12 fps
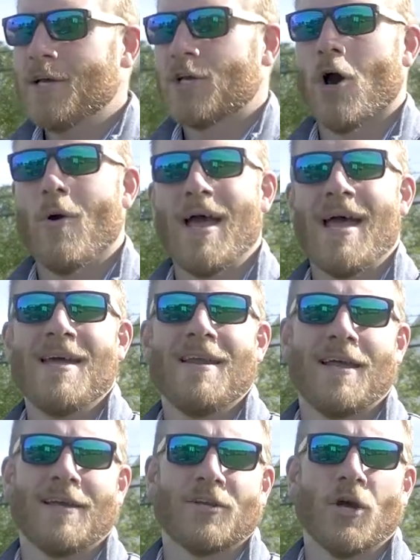go ahead
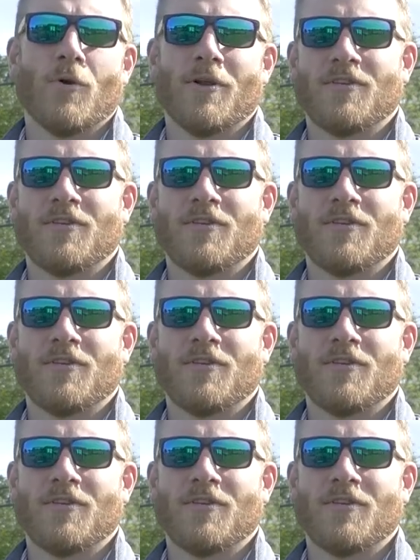and go to